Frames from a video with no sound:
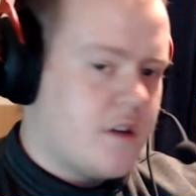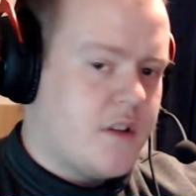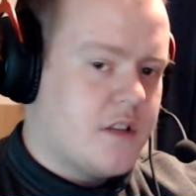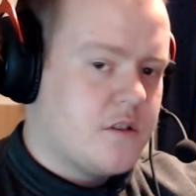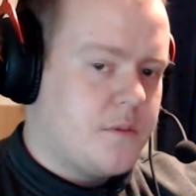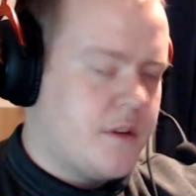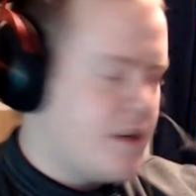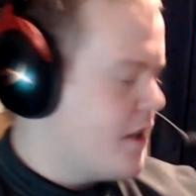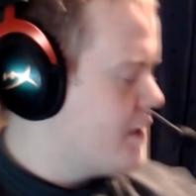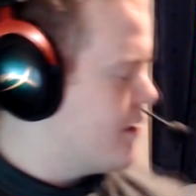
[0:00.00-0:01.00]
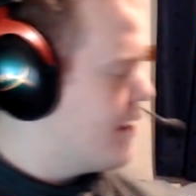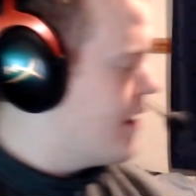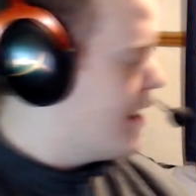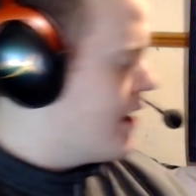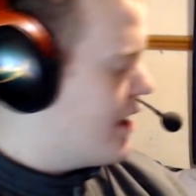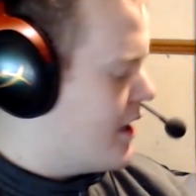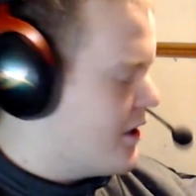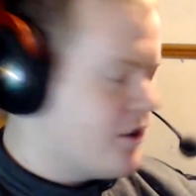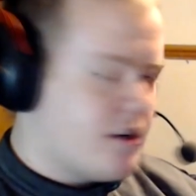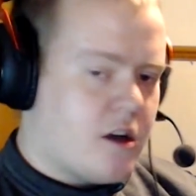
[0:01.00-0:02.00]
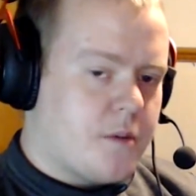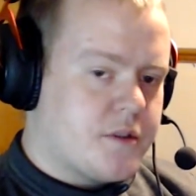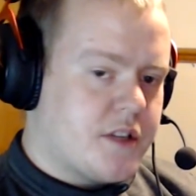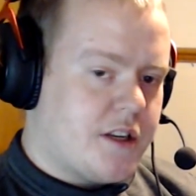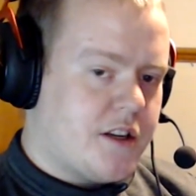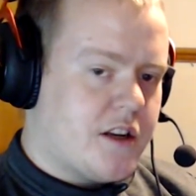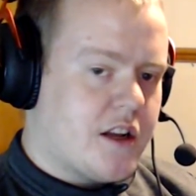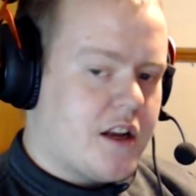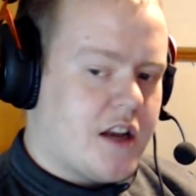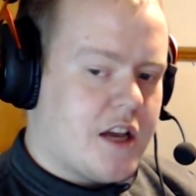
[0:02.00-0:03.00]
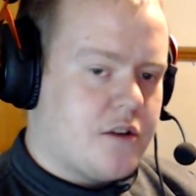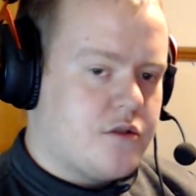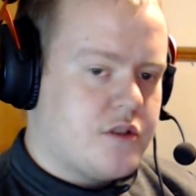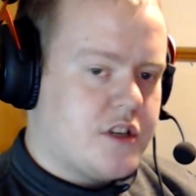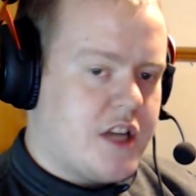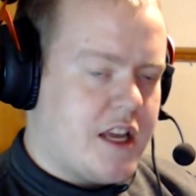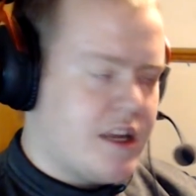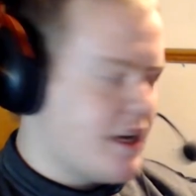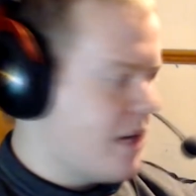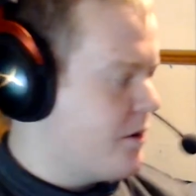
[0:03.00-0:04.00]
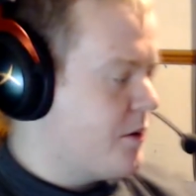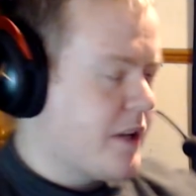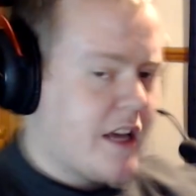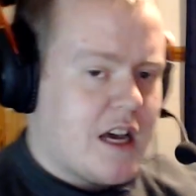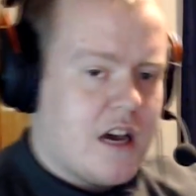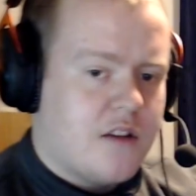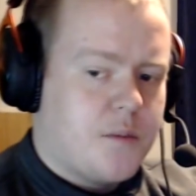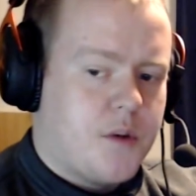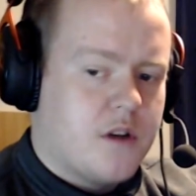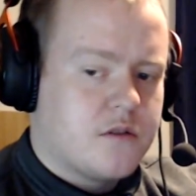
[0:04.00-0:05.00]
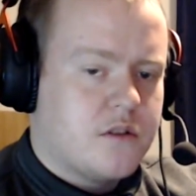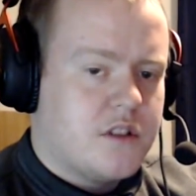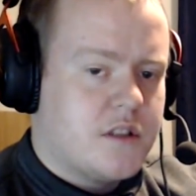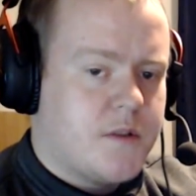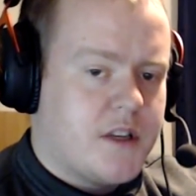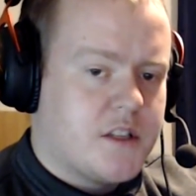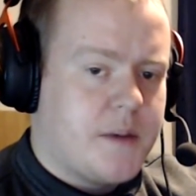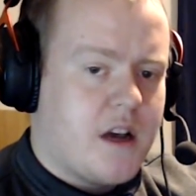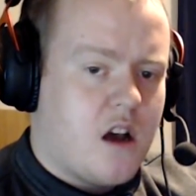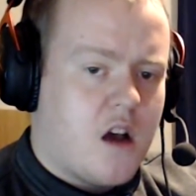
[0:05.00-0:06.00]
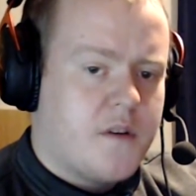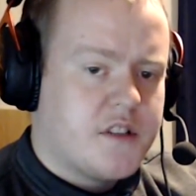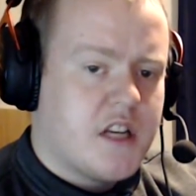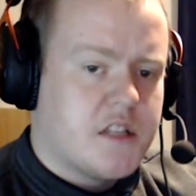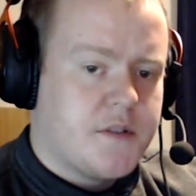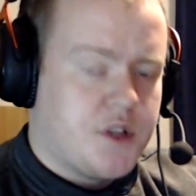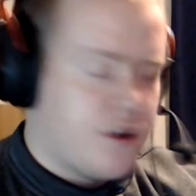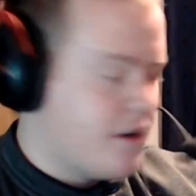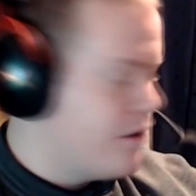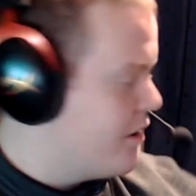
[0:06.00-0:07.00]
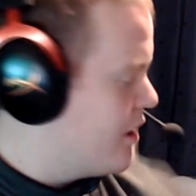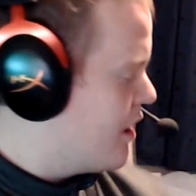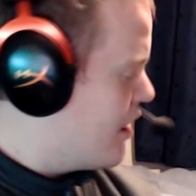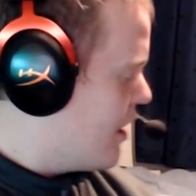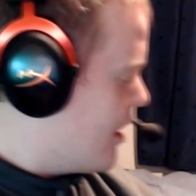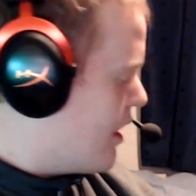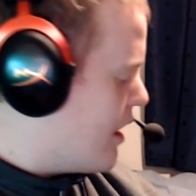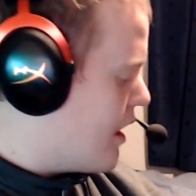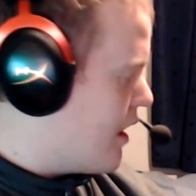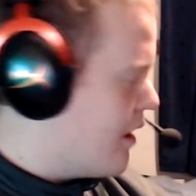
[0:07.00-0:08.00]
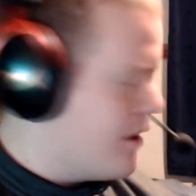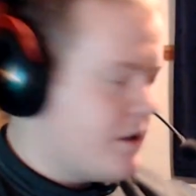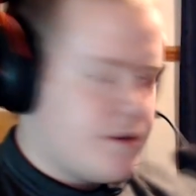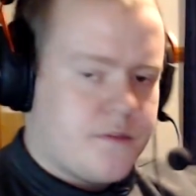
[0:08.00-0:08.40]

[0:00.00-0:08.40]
the last couple of days. It is an Obsidian 900D. I don't want to get out of the box because this thing's about half the size of a door, and